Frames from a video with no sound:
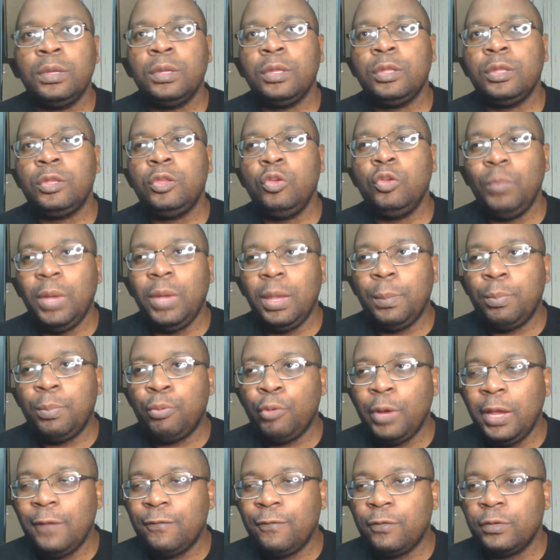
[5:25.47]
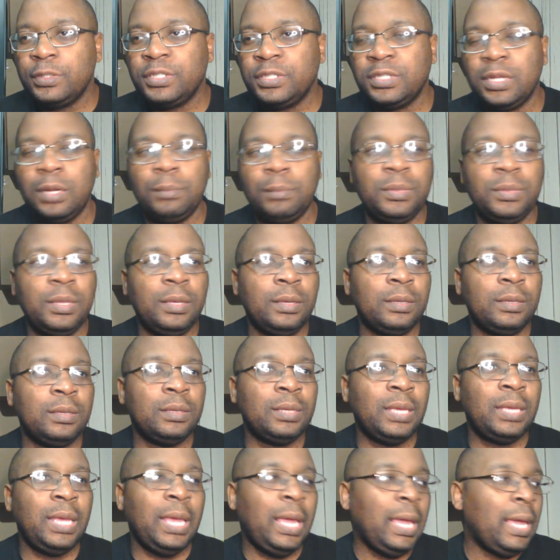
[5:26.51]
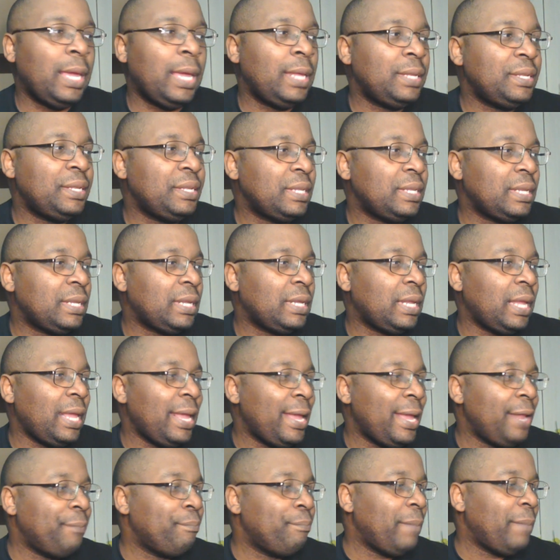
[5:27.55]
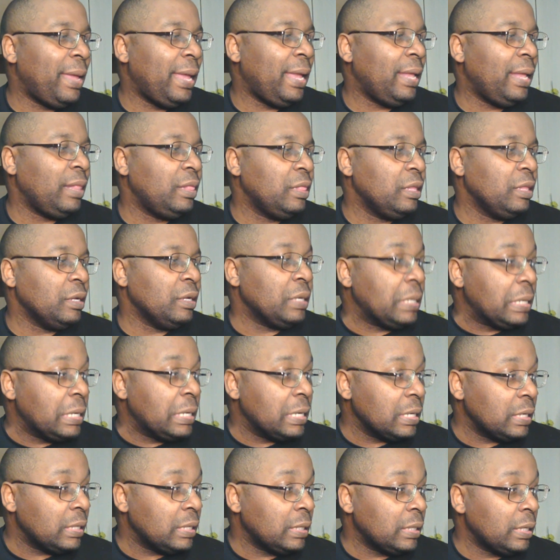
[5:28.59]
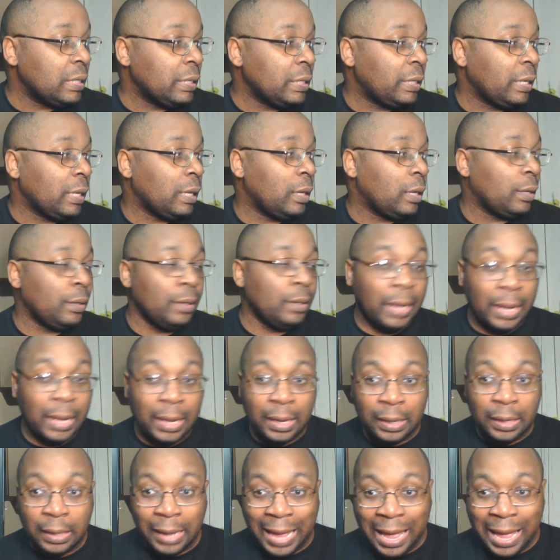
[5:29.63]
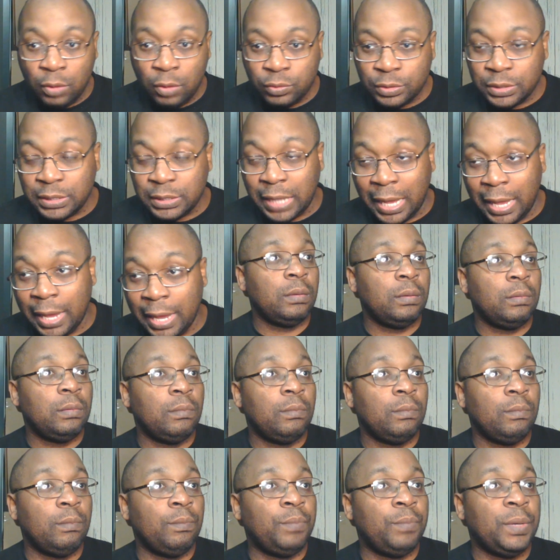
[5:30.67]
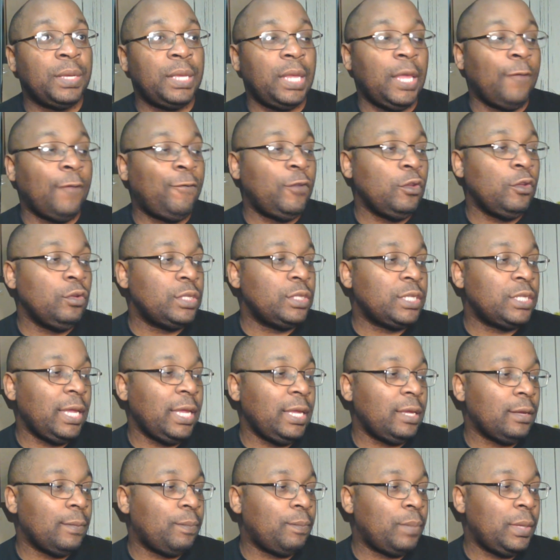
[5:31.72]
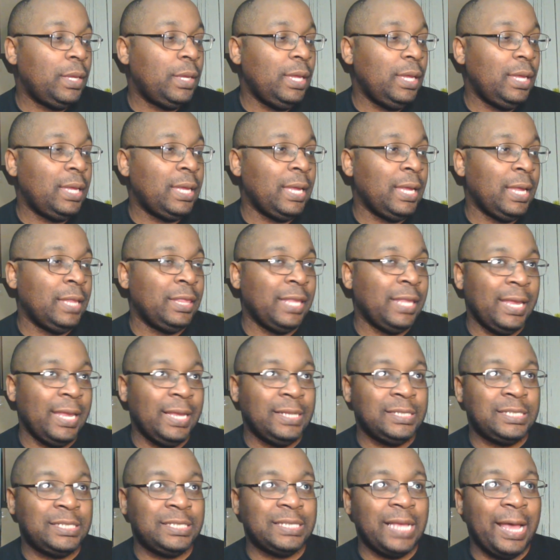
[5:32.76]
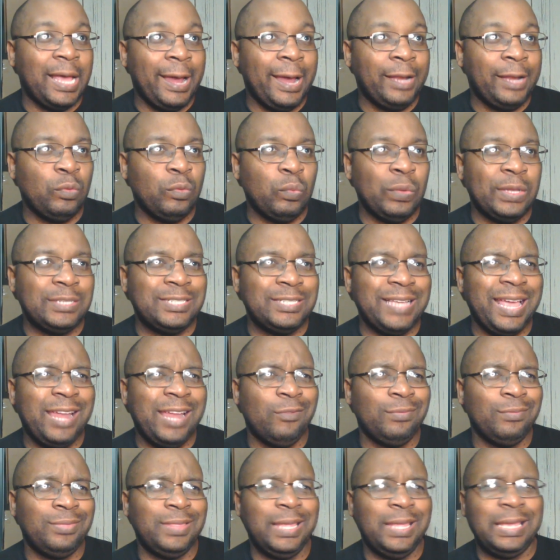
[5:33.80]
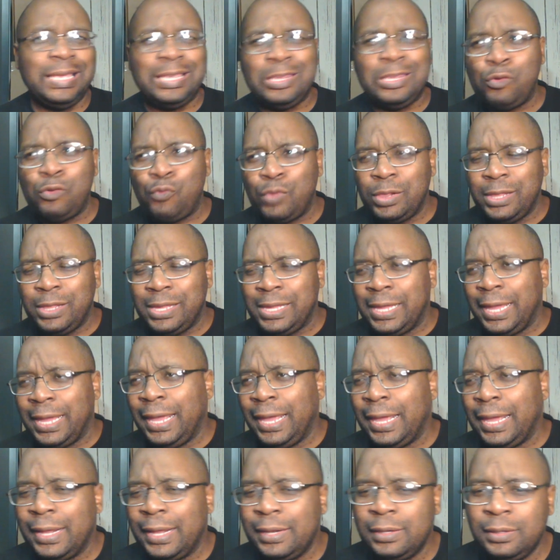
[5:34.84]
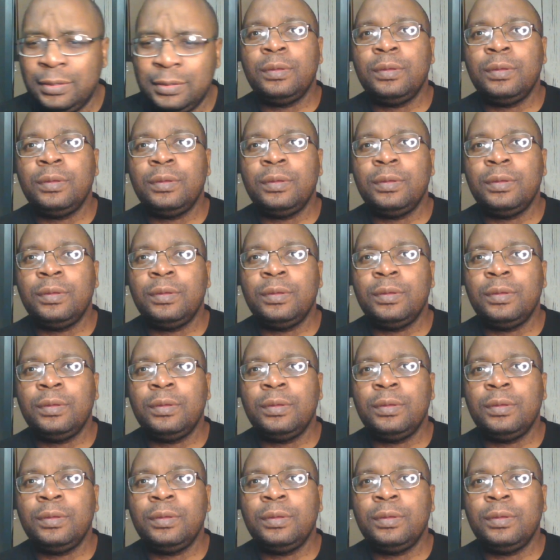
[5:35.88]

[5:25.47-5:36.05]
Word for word: You may pray for something and it may look good on the outside, but if you take a peek in the inside, which I don't think you really can,